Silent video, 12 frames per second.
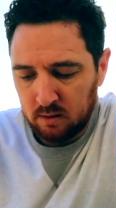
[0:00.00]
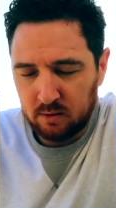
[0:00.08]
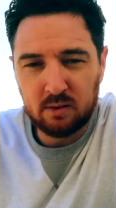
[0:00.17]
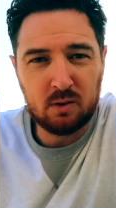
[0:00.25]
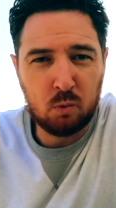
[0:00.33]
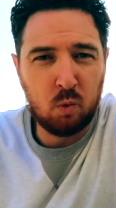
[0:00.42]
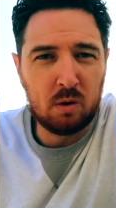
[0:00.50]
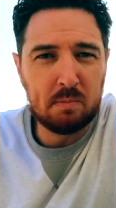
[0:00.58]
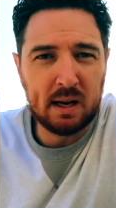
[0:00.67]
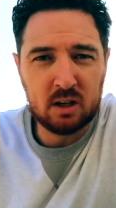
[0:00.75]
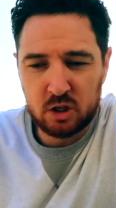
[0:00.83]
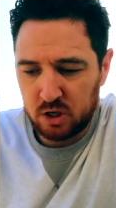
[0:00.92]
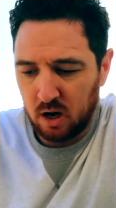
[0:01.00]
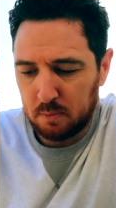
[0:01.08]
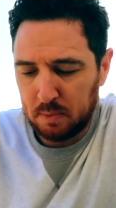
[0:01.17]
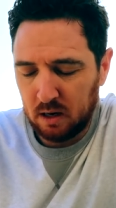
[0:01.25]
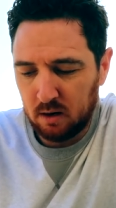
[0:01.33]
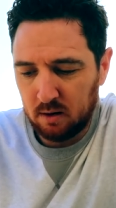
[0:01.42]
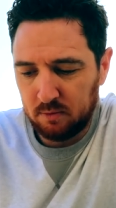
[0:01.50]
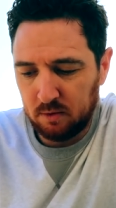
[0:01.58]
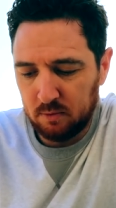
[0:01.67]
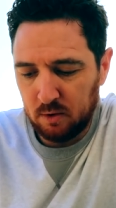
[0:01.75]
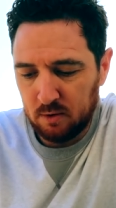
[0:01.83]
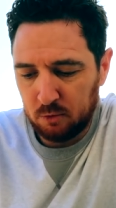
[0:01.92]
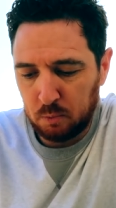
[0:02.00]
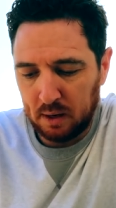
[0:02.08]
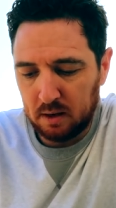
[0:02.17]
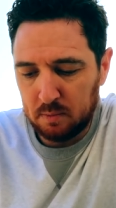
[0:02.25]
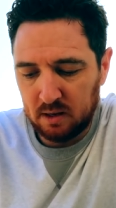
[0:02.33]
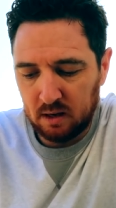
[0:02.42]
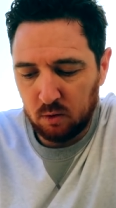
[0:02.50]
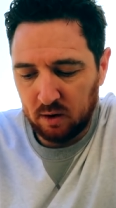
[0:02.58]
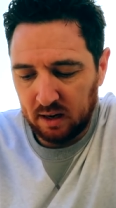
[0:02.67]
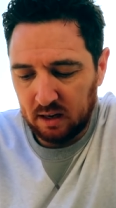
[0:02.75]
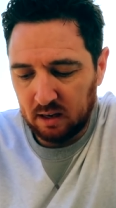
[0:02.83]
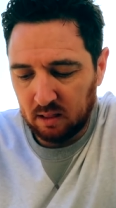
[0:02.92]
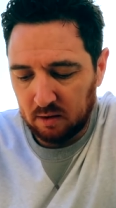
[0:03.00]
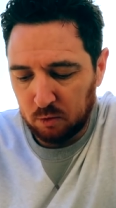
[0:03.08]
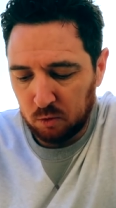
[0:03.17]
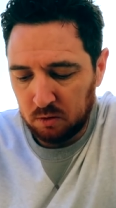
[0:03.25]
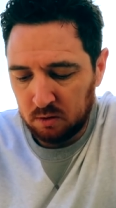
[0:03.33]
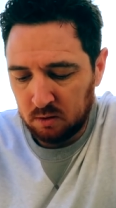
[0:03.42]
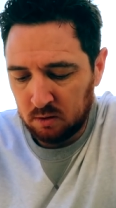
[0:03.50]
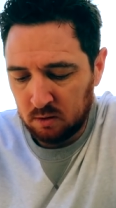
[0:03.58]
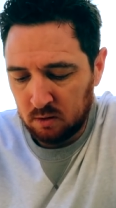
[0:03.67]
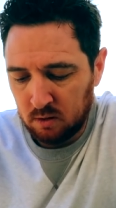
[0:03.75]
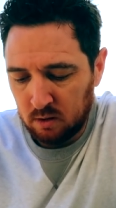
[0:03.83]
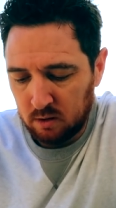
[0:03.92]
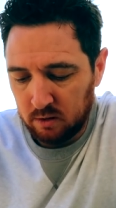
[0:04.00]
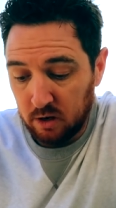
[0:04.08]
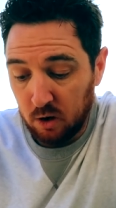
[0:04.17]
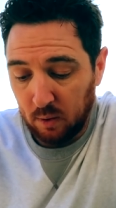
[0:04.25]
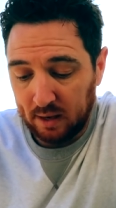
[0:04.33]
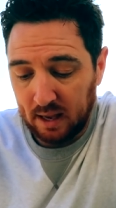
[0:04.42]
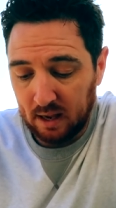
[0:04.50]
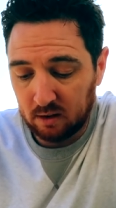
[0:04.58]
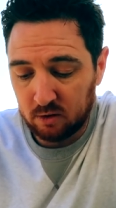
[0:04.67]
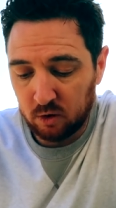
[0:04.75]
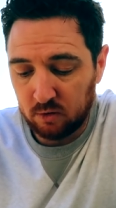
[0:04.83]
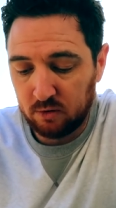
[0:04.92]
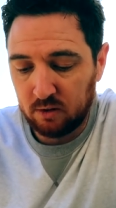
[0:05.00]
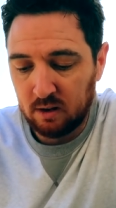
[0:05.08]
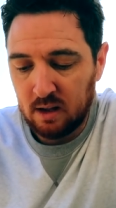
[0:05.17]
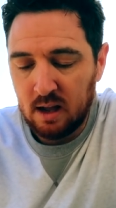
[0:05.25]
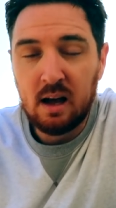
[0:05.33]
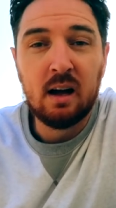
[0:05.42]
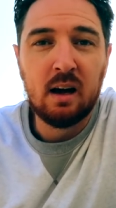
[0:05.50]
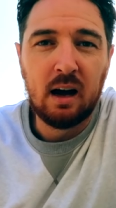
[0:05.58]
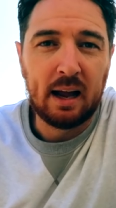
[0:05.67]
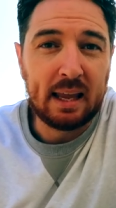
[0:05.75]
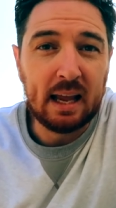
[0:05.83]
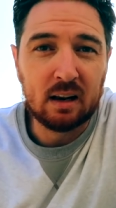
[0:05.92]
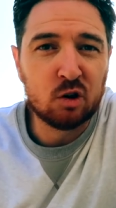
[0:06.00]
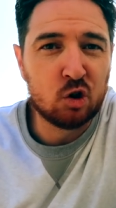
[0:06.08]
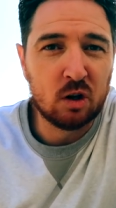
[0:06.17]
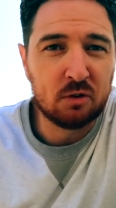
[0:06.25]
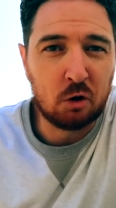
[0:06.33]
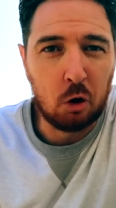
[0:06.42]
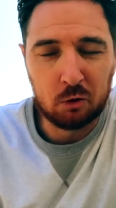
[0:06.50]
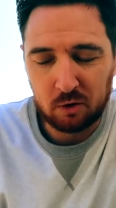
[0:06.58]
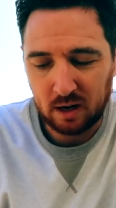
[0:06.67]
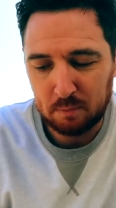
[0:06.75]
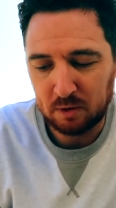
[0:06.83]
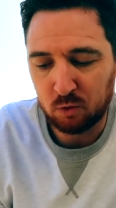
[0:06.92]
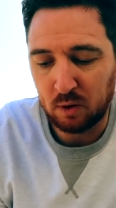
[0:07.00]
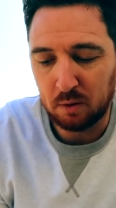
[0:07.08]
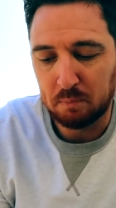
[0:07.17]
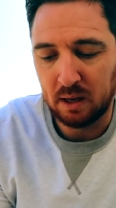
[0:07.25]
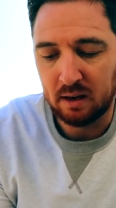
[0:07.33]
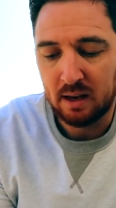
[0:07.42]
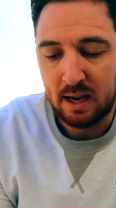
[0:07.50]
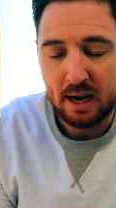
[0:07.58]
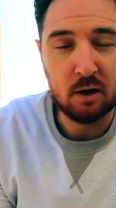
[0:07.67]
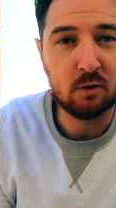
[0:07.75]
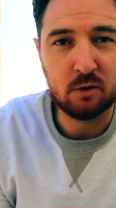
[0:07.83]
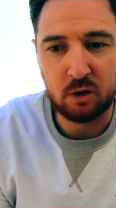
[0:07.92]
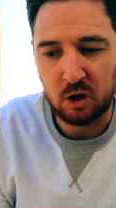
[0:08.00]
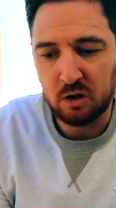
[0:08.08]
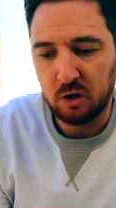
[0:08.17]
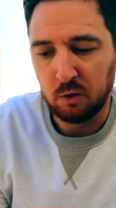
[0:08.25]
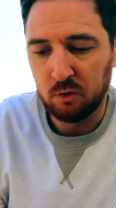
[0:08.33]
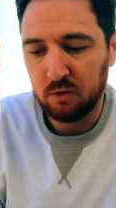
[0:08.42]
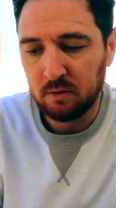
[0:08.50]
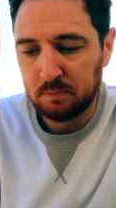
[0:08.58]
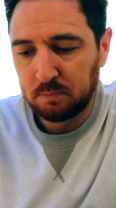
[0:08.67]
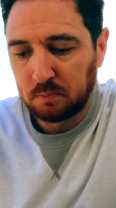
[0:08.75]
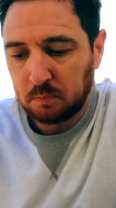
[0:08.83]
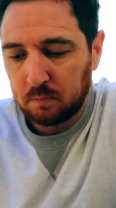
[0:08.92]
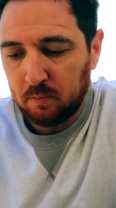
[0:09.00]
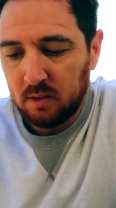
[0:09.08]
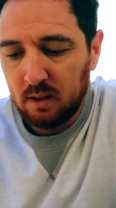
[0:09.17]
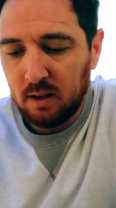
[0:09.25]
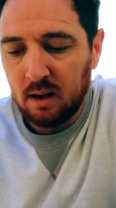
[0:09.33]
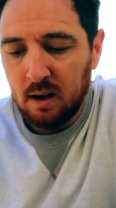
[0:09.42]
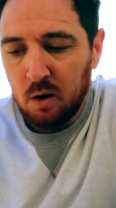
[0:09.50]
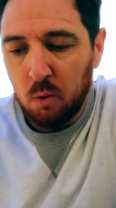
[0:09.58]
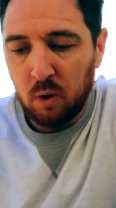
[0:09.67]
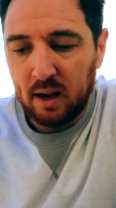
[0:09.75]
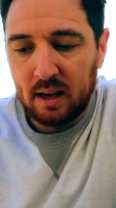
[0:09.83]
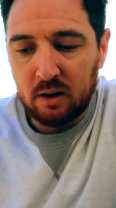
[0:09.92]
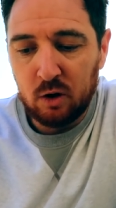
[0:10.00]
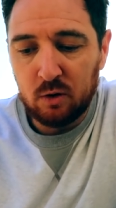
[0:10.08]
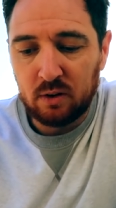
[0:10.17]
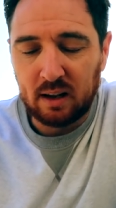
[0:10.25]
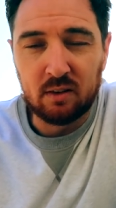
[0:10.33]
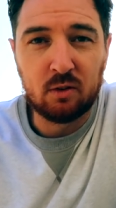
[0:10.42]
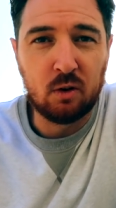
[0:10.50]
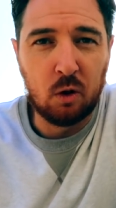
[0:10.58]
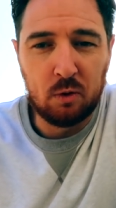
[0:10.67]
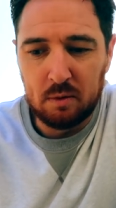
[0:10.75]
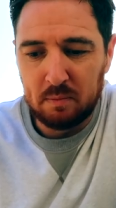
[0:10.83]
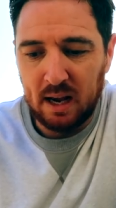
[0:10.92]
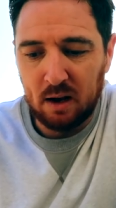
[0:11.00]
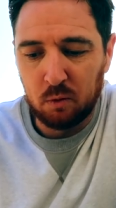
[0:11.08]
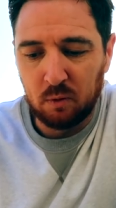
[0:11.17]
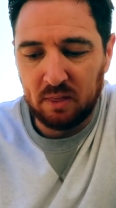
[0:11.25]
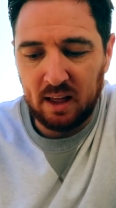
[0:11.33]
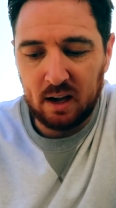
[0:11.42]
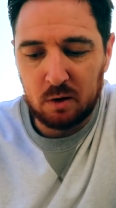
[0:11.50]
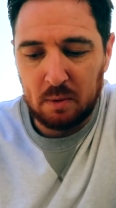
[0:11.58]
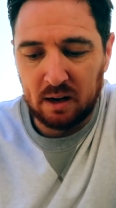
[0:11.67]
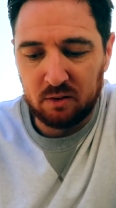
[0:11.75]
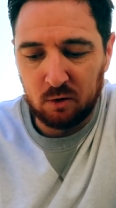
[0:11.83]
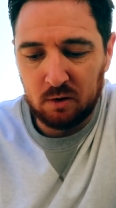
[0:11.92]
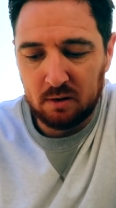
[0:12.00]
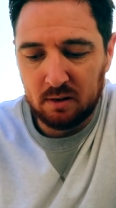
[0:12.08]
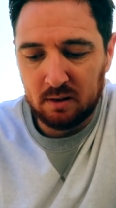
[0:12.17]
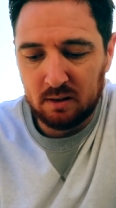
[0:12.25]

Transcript: Is this a one-man shop here? If you have Spiky Potato at any level? No, I can't just alternate between them. But here's the good news. What I can do is I can slow them down with Thagomizer